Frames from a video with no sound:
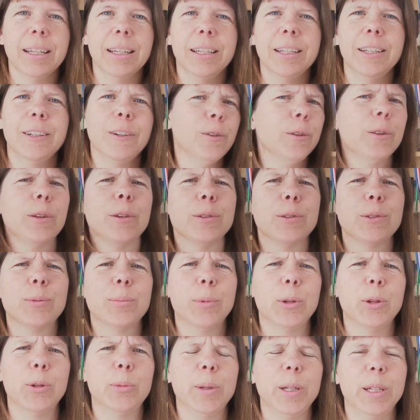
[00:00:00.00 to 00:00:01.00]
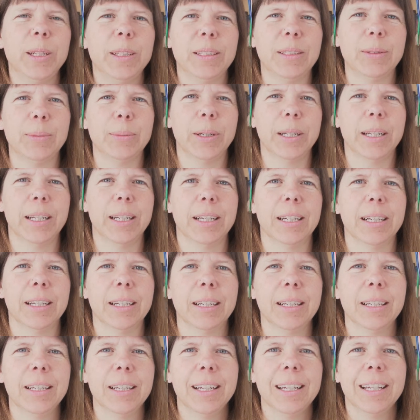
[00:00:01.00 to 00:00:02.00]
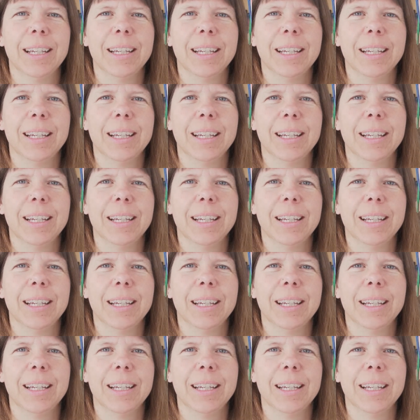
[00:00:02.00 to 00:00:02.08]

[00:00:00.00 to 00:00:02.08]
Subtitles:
you know those moments where